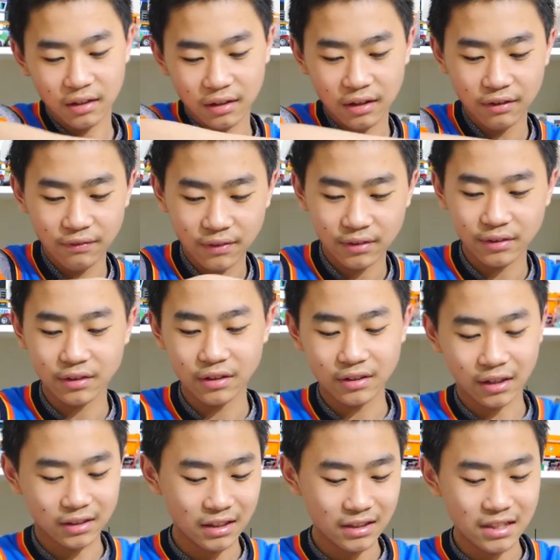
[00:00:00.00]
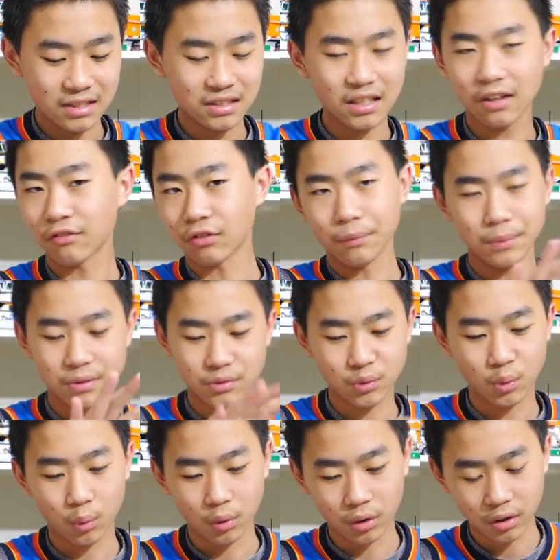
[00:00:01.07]
Even deducting this thing from the
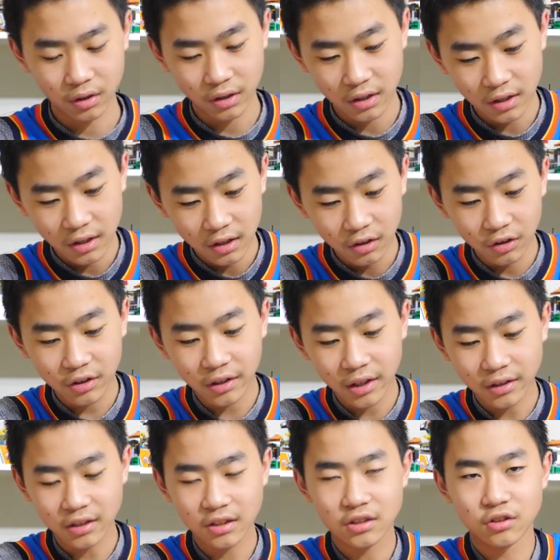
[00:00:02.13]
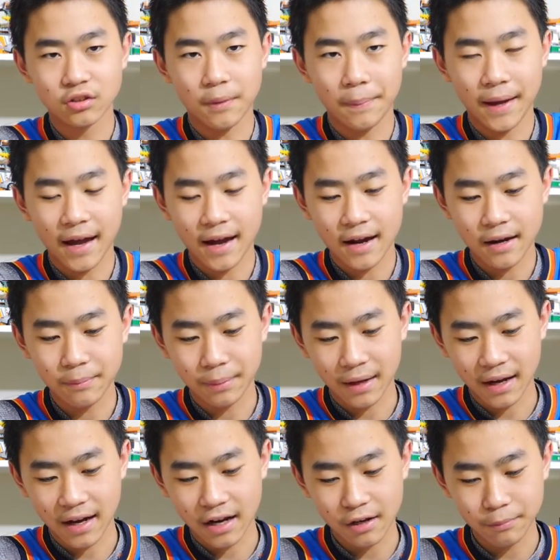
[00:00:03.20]
score, looking at this, there's a
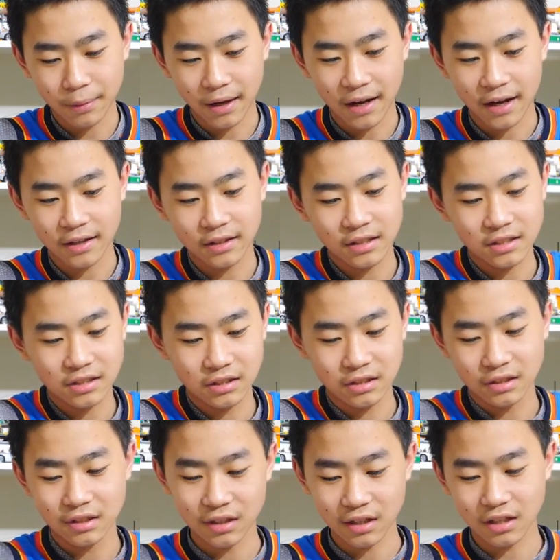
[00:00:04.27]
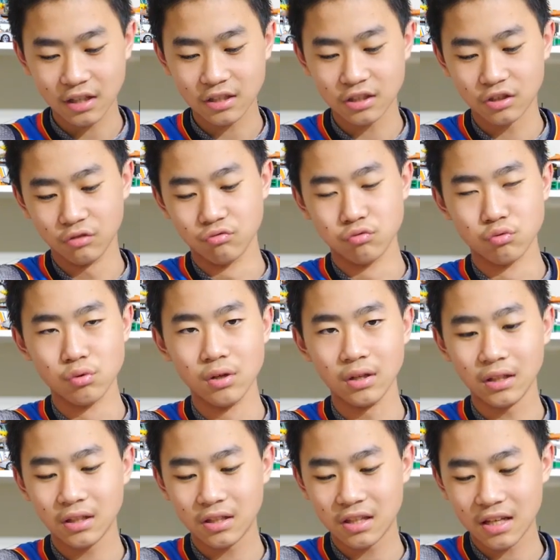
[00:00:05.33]
pad. This is thick. This is
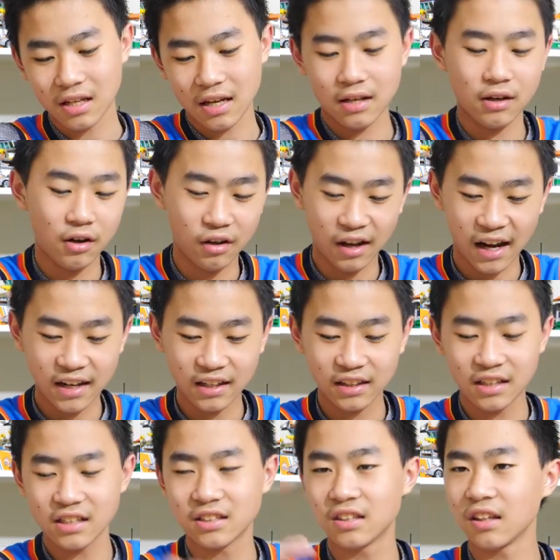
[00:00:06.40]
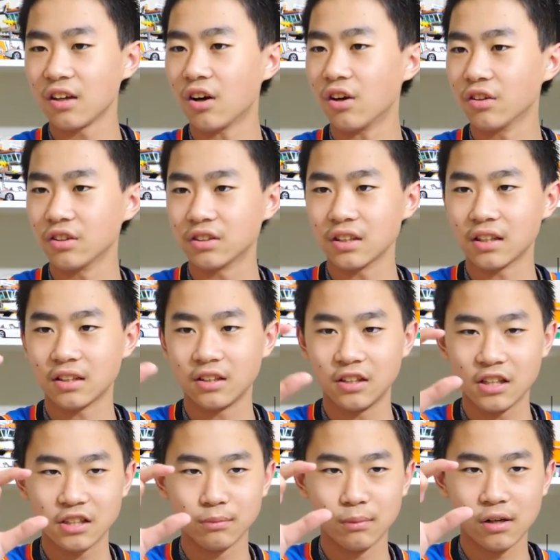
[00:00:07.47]
really thick, and adding this thing on is like
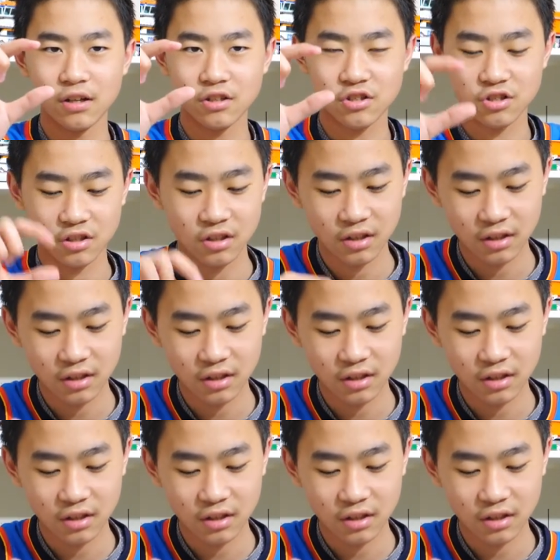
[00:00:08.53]
this much.